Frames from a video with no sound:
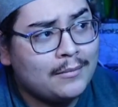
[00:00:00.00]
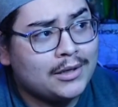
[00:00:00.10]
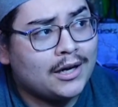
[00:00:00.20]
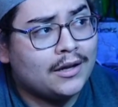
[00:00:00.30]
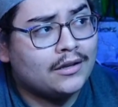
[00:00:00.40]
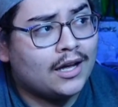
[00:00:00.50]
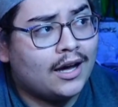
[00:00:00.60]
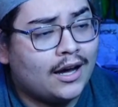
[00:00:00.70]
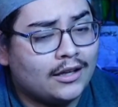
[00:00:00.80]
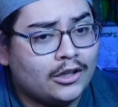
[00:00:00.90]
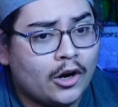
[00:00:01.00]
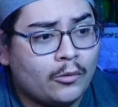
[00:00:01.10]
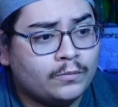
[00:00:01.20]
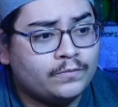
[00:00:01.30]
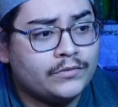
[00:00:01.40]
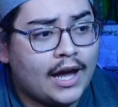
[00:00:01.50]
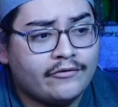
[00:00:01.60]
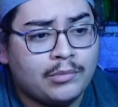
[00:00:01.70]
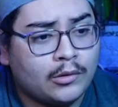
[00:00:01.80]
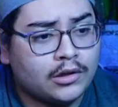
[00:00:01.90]
because you know,
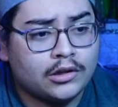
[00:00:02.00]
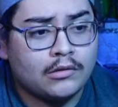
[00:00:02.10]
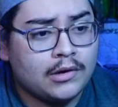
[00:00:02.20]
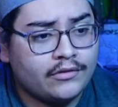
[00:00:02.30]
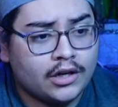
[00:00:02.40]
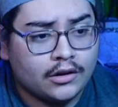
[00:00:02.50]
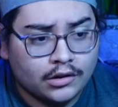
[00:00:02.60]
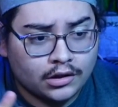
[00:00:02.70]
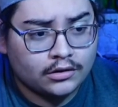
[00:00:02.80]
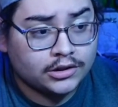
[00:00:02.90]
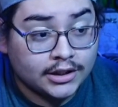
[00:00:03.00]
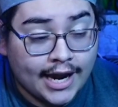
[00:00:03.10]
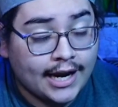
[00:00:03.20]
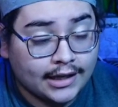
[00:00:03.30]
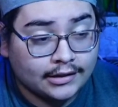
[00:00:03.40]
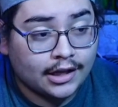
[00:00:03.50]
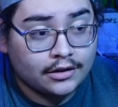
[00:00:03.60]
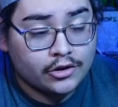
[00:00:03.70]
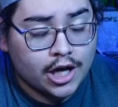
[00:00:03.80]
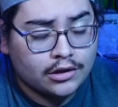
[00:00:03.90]
I've posted so many videos today and
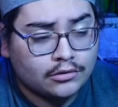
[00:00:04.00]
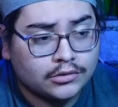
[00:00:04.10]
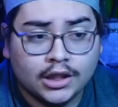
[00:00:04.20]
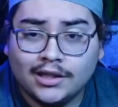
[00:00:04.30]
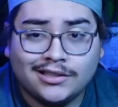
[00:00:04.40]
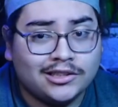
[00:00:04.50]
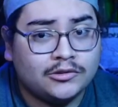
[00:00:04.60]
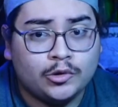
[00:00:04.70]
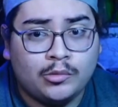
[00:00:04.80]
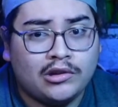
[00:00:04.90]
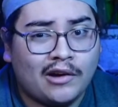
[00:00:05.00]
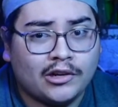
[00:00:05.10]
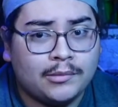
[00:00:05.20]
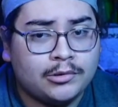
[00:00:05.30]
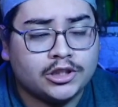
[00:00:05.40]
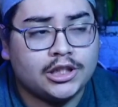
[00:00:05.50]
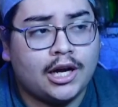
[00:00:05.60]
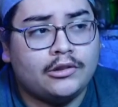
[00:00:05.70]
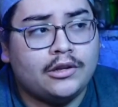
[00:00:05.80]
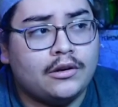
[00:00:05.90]
yesterday, so YouTube's not really pushing
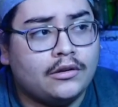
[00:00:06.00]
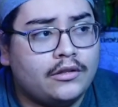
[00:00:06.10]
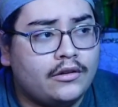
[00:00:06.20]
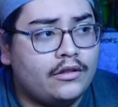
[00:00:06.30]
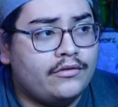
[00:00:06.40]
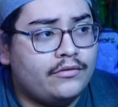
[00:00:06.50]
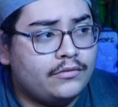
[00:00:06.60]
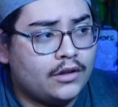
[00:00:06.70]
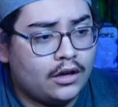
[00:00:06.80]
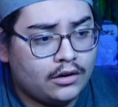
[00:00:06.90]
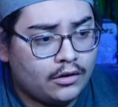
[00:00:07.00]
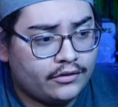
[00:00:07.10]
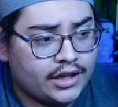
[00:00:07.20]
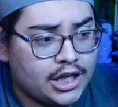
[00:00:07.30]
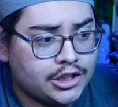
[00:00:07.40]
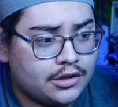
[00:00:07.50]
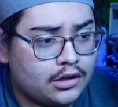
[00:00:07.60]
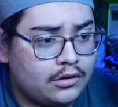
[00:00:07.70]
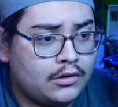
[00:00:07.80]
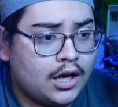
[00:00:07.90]
out there the notifications.
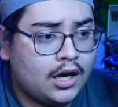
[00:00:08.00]
So